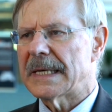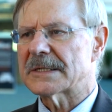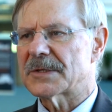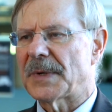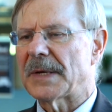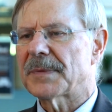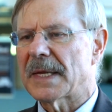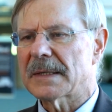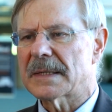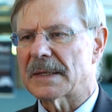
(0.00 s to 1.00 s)
Yes, so we
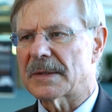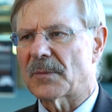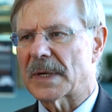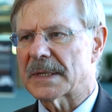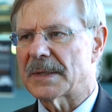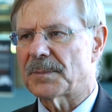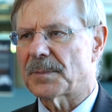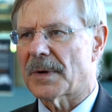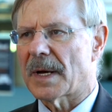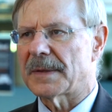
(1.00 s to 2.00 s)
think that
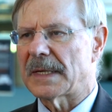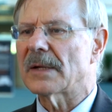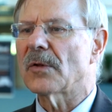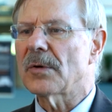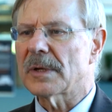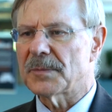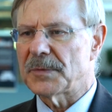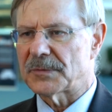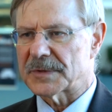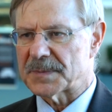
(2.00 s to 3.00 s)
the local
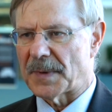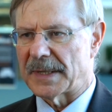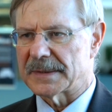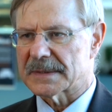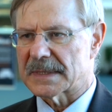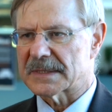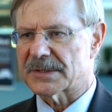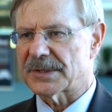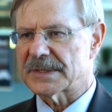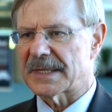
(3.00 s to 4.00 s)
immune response that
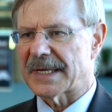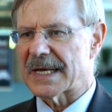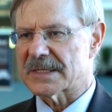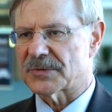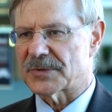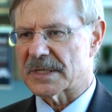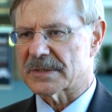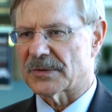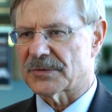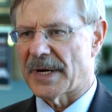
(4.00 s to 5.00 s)
starts in the
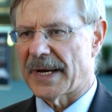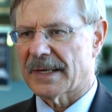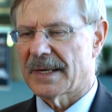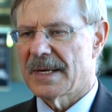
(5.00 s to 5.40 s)
gastrointestinal tract